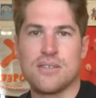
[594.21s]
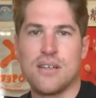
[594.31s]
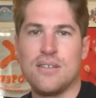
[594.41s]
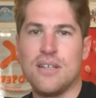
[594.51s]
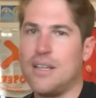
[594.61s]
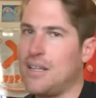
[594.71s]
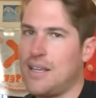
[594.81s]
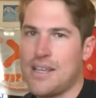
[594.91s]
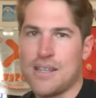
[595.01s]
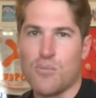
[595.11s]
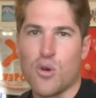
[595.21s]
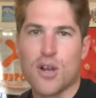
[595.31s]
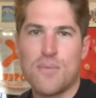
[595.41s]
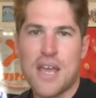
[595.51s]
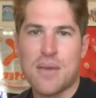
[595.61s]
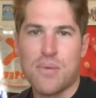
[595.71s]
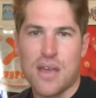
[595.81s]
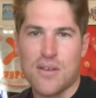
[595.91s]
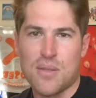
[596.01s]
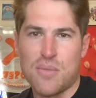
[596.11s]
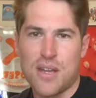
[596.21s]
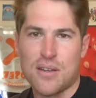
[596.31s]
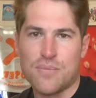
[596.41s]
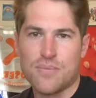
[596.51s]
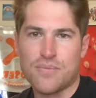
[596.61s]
So, more Omega power, the better.